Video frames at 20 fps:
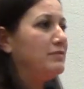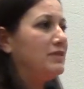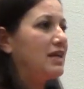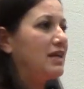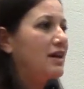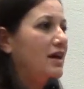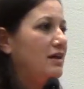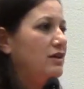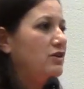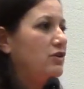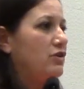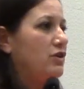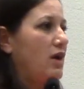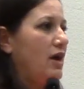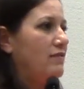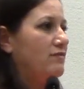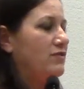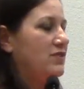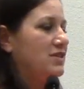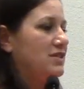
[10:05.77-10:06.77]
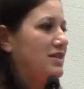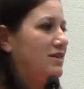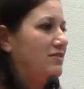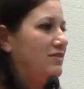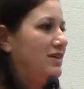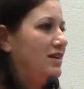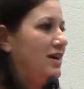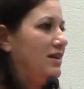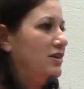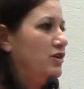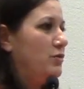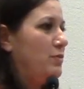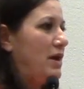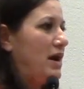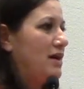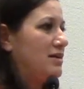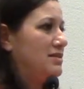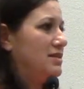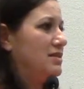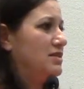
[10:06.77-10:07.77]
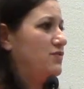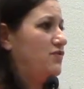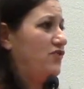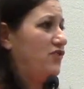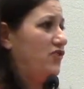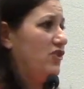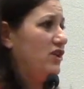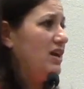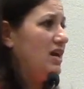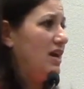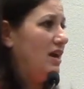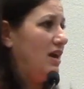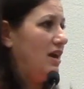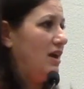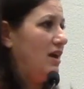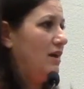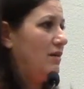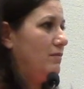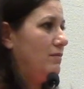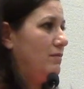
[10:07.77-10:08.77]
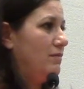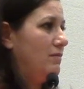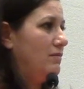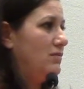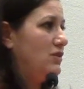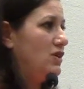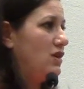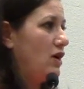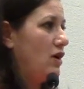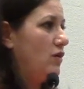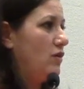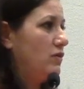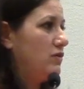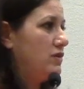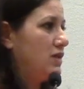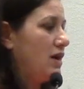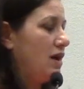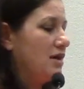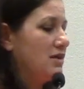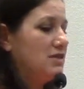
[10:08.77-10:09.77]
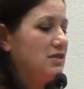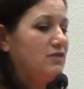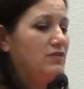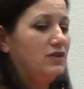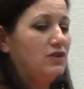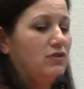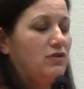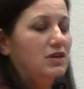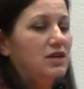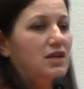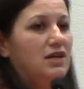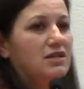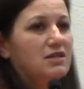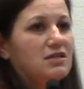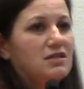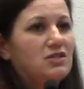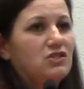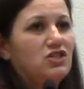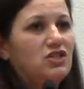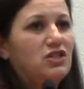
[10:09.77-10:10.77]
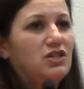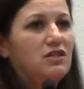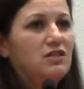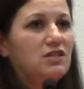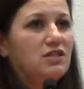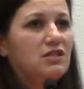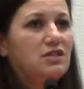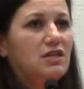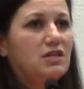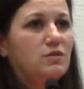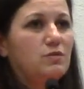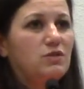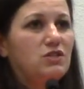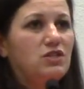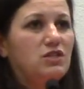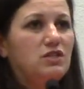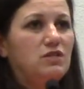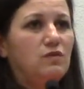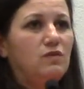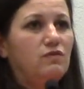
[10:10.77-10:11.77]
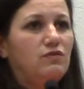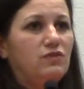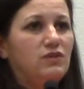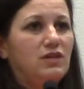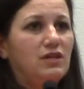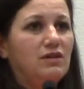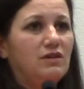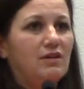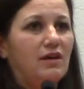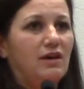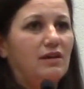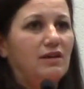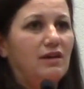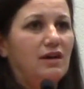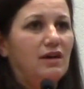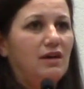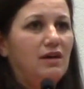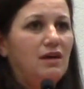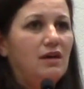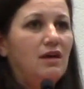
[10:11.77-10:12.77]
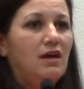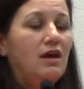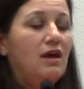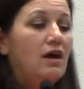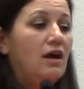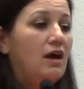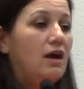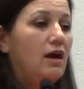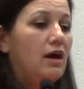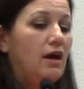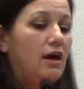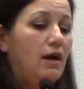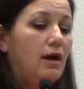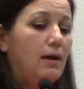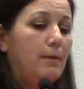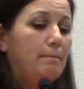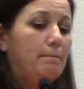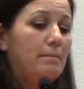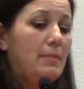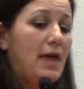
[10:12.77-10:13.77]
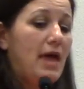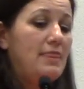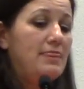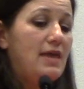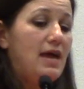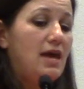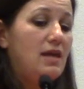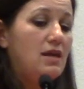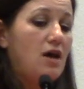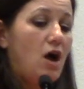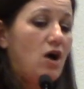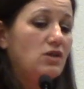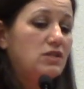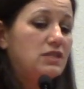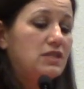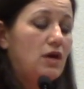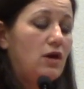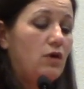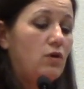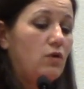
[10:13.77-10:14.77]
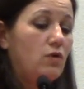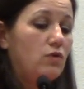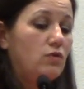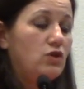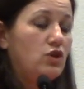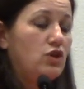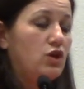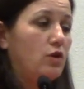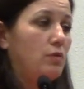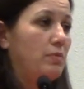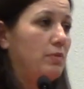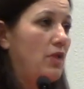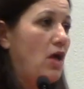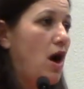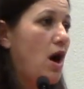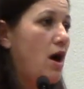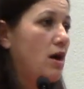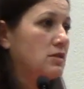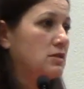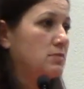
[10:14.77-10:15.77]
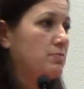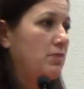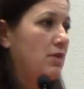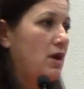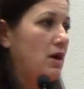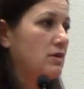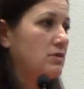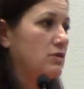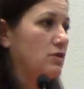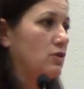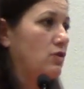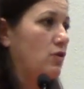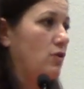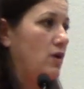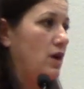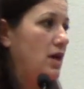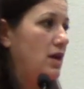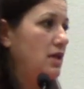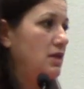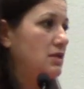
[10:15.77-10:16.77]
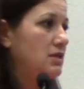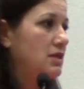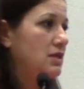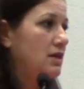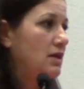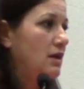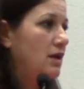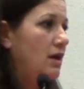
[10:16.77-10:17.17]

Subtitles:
Get out of your comfort zone, get out of your box. It's free. You know, the cost of ingredients, and she just does what she's doing for dinner that night. And then also, you know, blogs. Blogs are great.